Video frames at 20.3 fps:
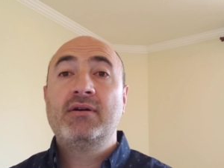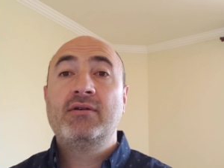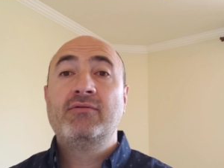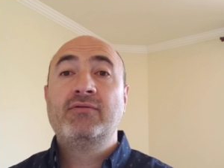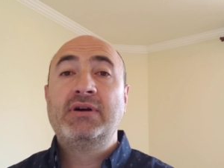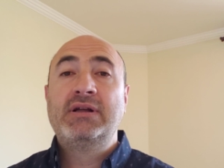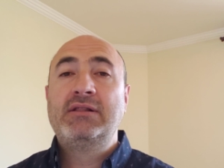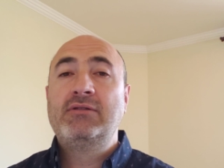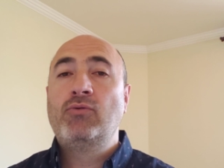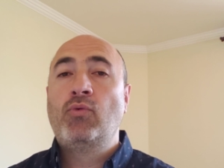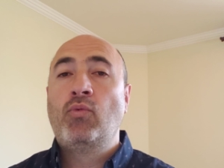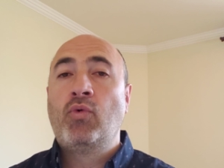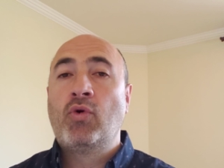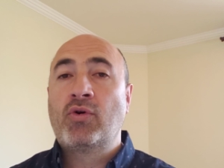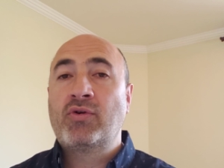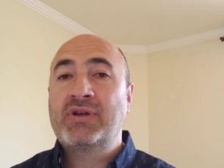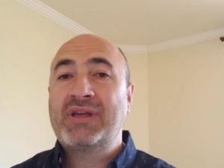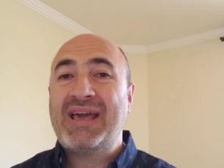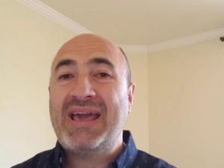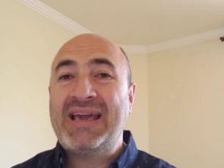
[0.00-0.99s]
will
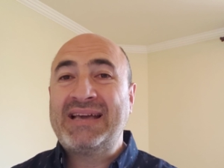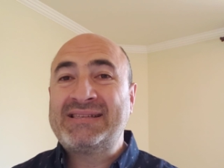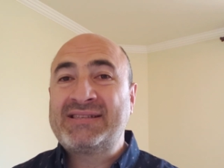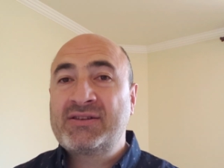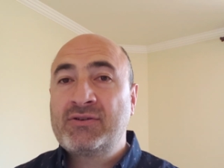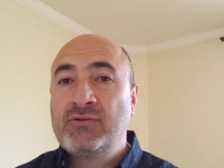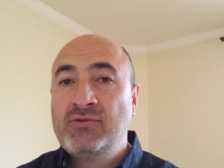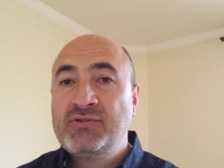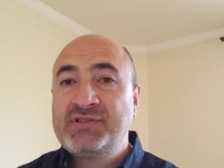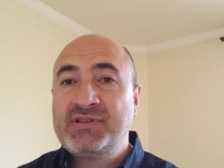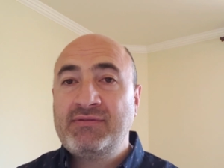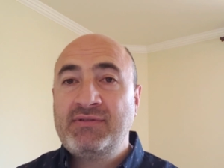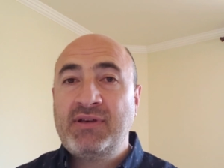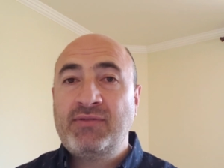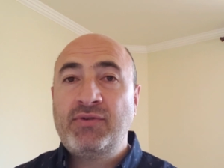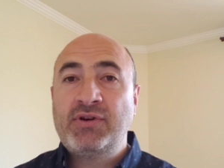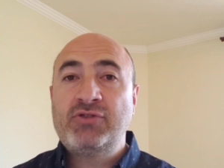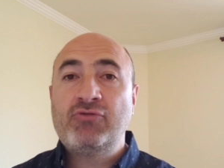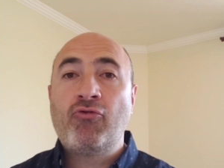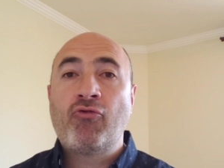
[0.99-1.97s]
work exclusively
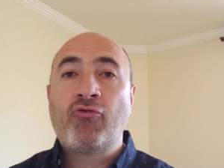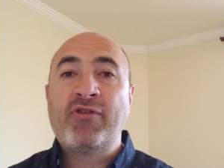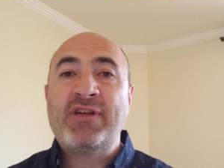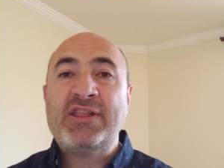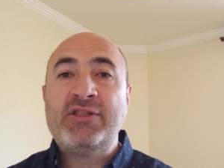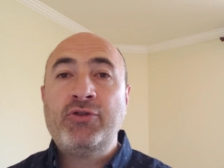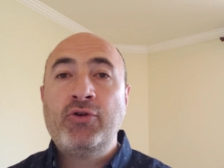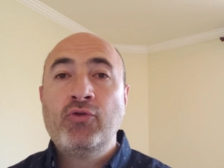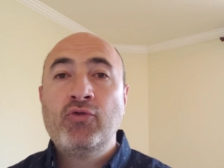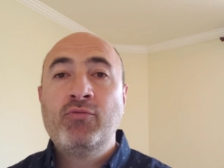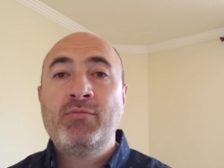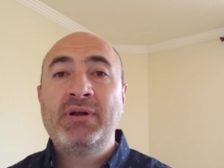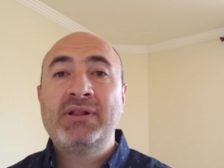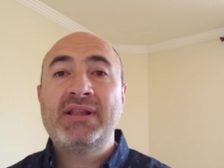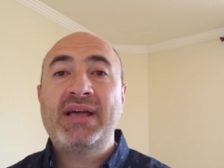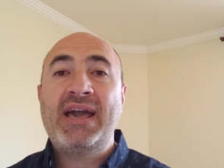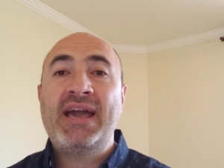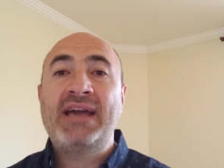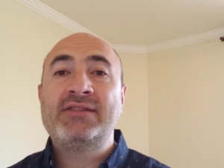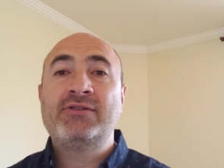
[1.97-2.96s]
with
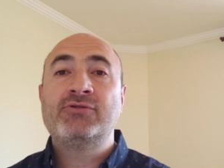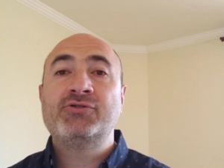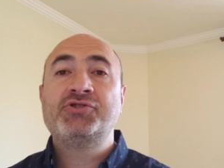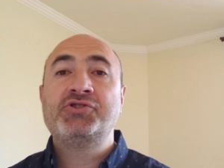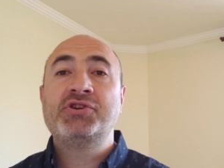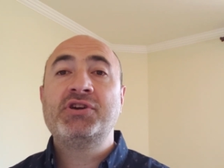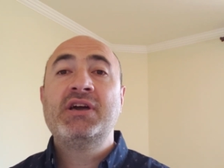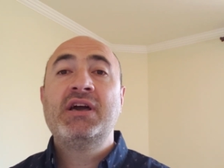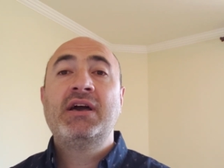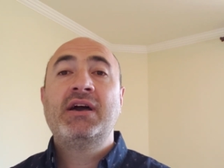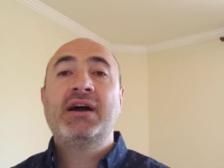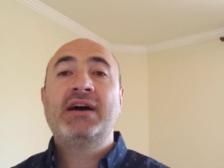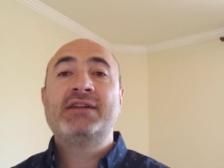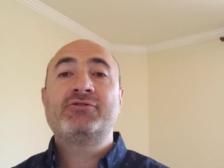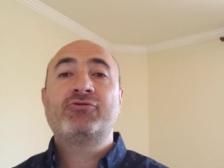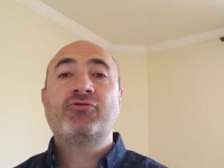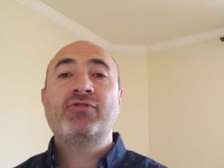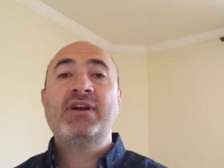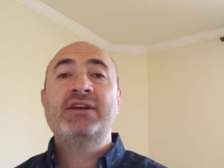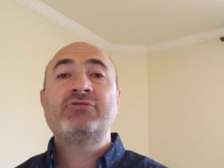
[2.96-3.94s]
renewable energy
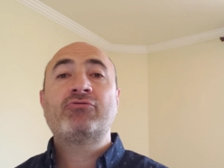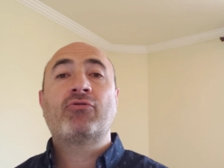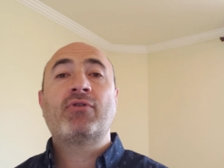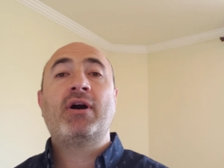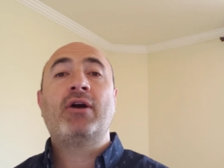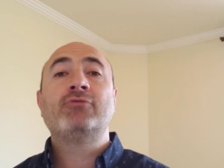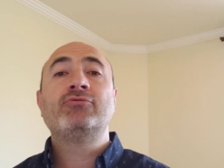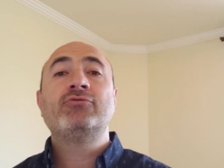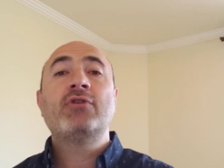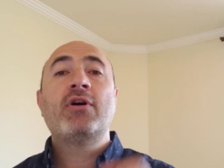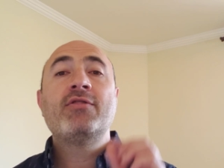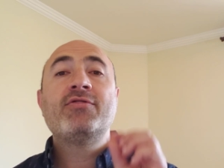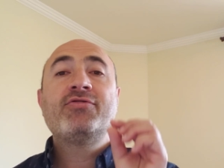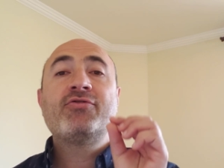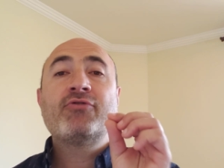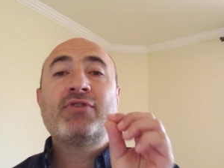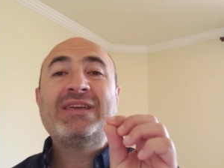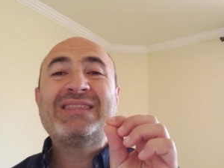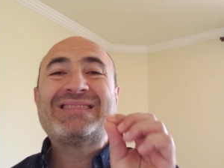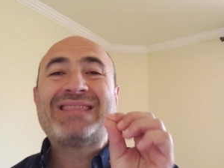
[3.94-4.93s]
and create around
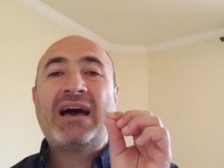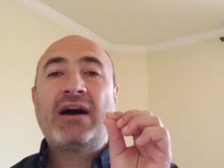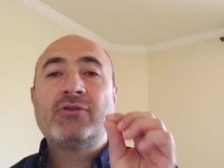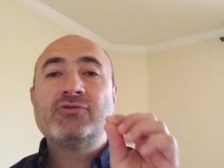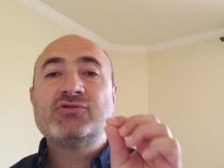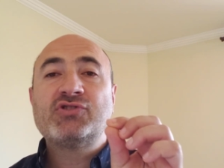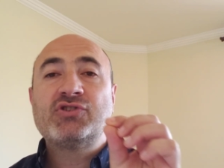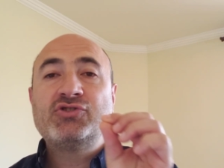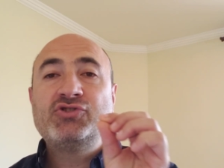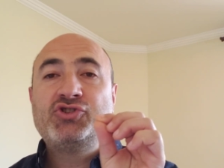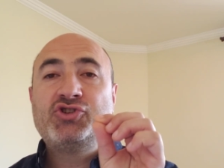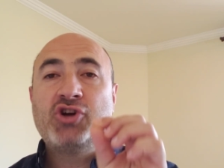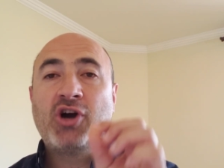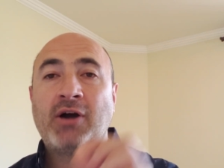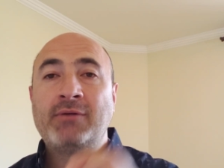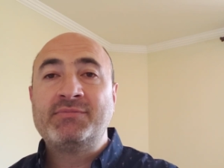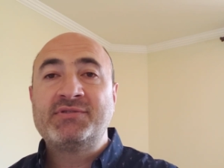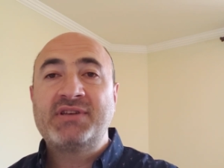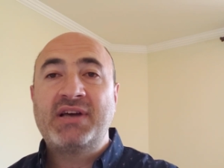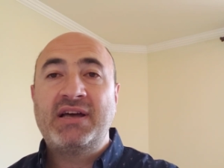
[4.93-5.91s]
3,000
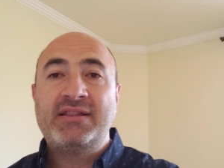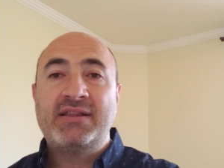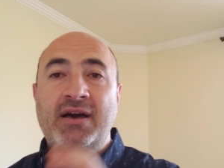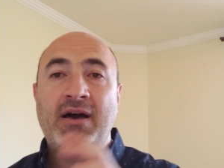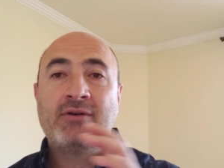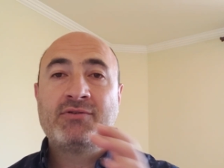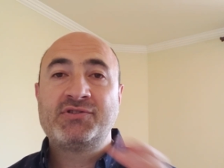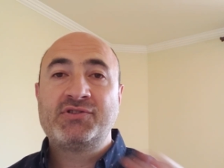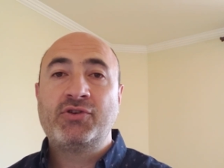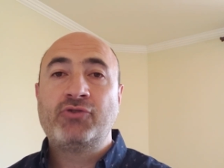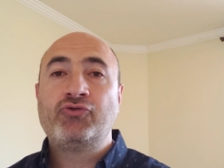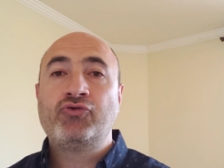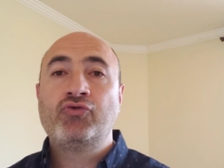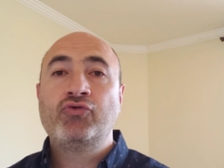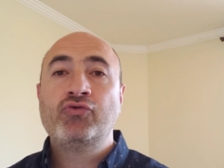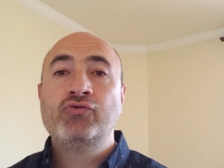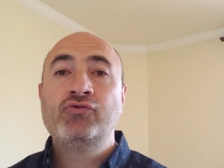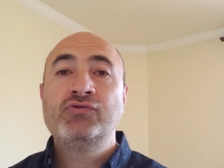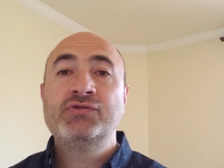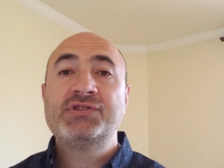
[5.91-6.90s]
jobs, announced the
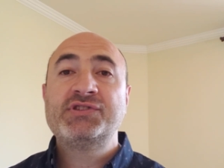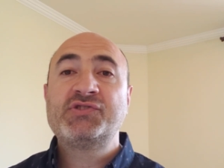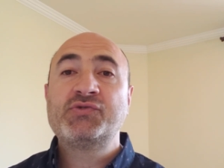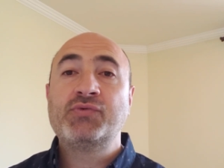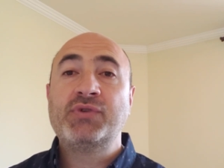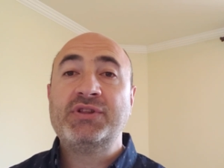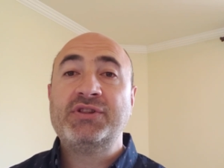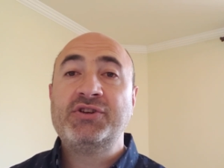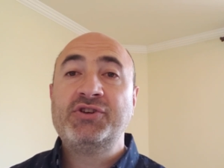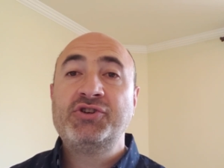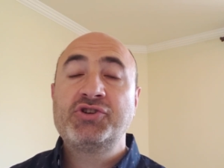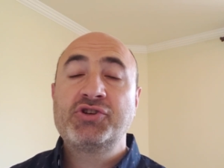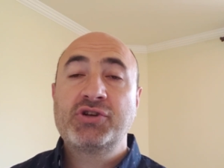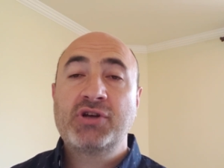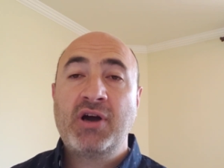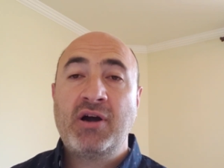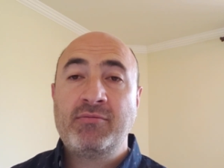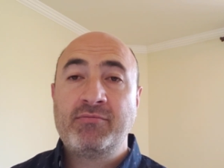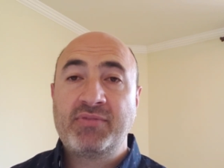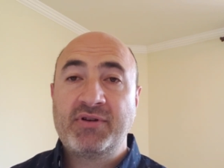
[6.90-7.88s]
two Swedish
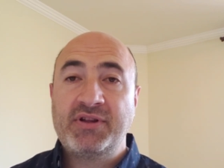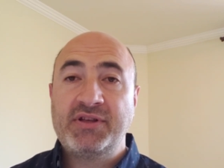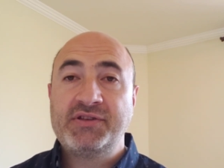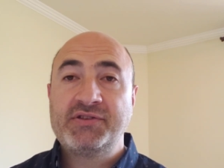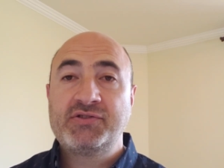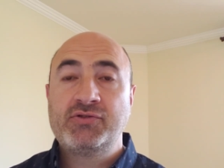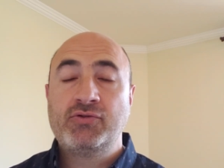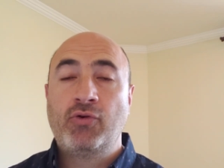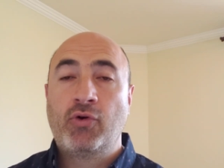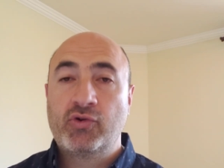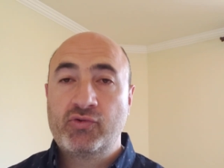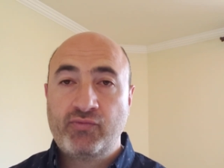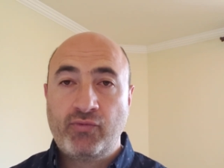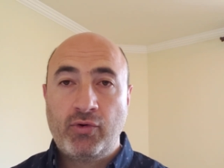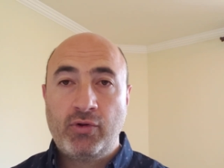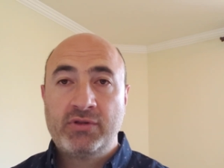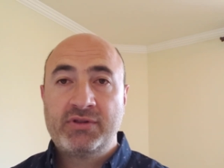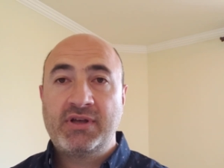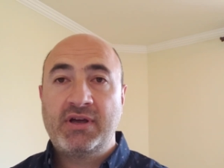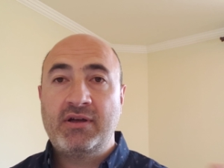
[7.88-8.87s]
companies,
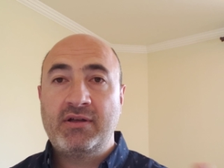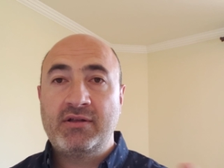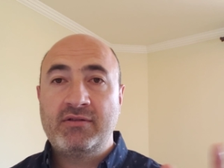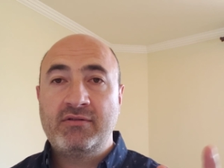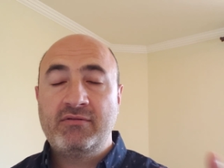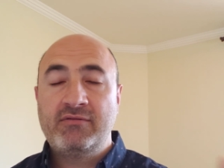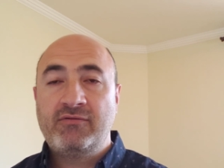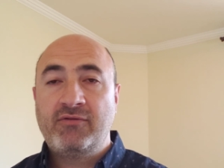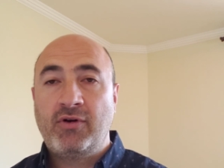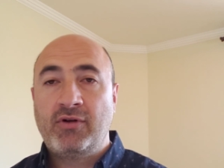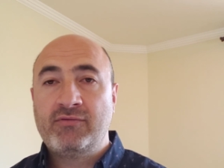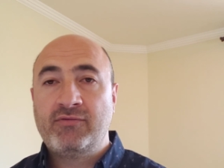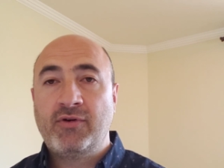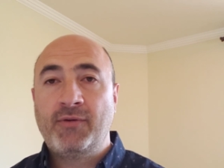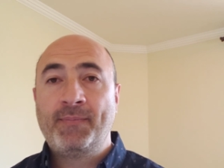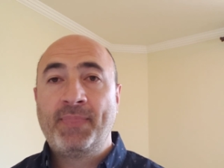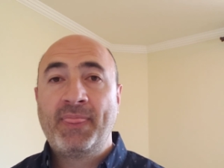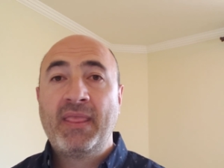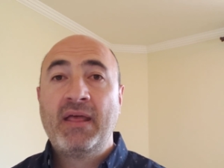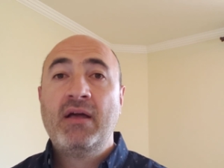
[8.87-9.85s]
Northvolt and
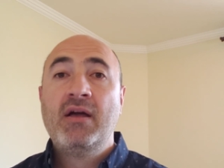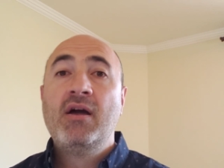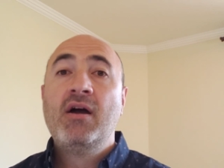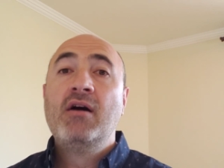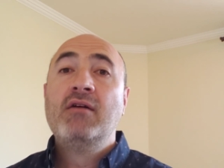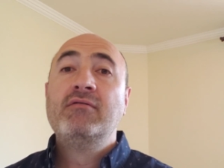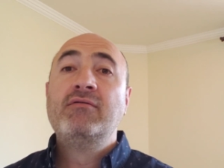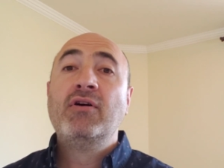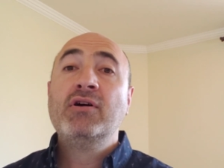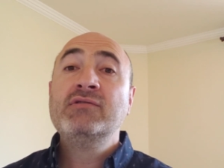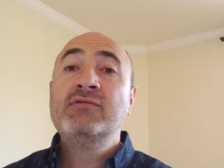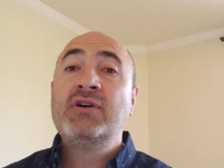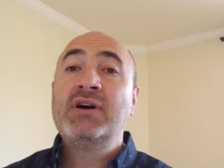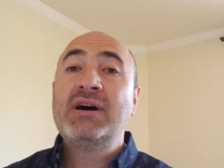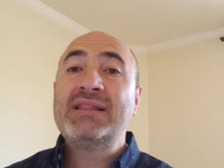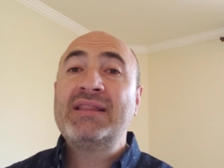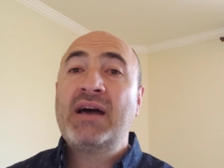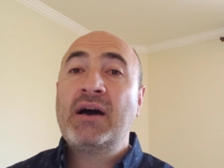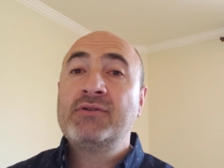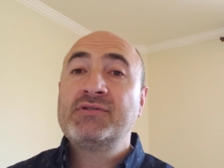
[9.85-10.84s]
Volvo.
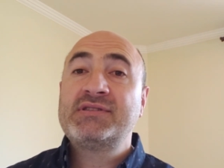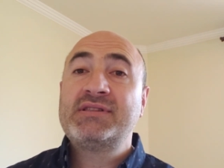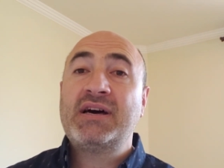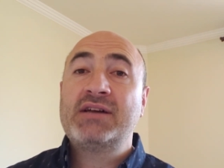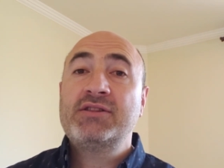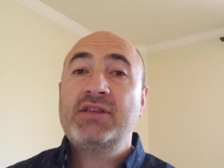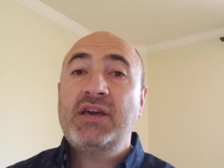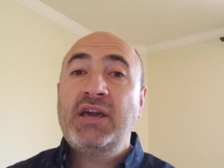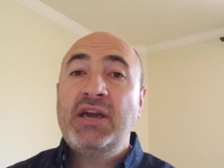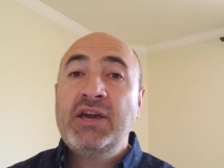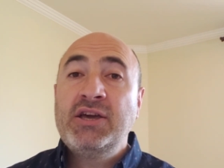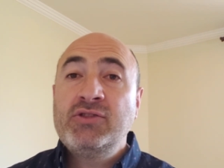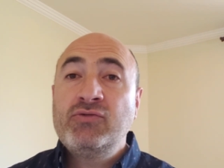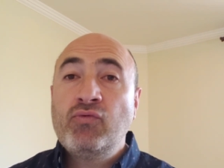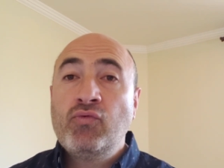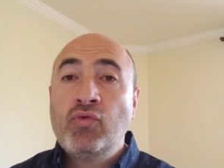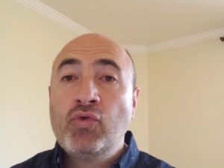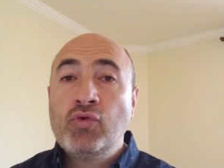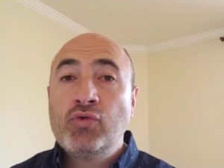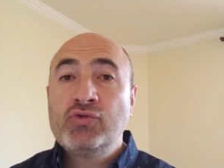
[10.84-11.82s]
Volvo announced that
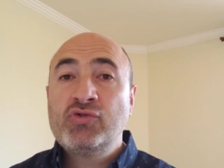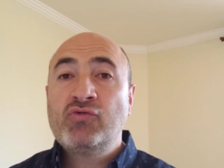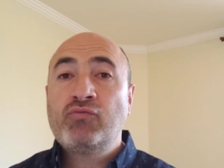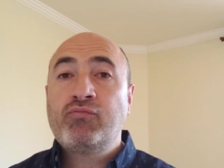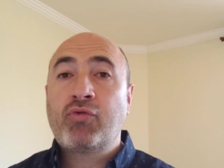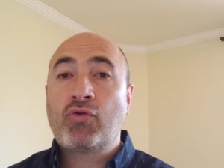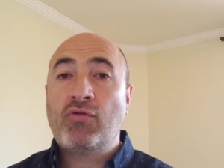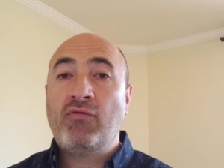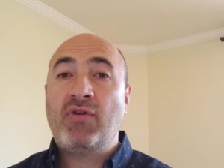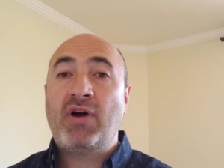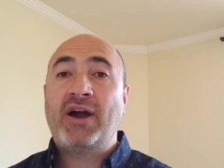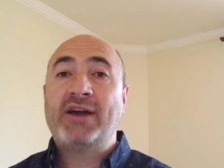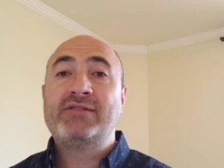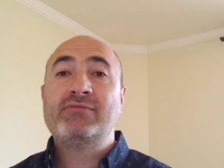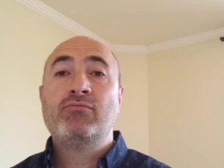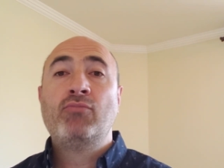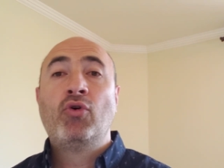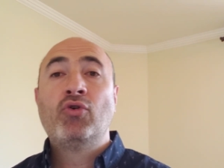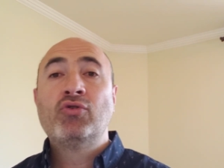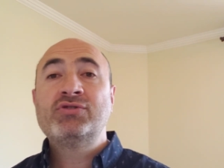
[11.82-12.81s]
it would
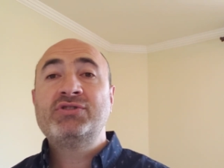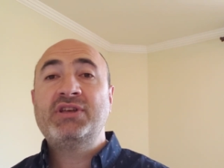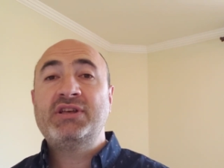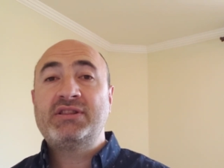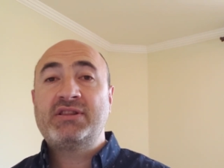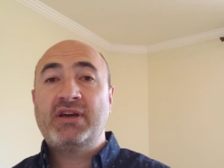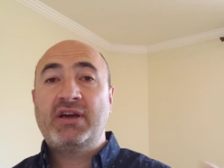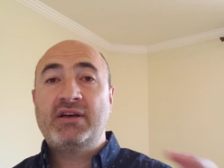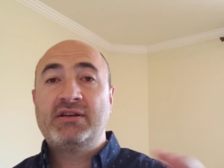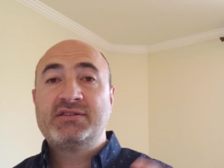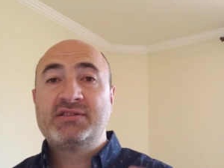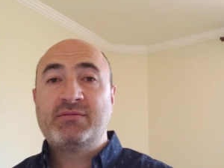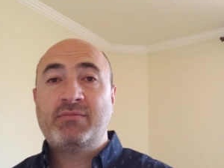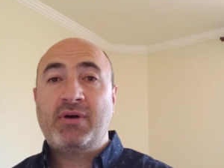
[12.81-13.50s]
provide more details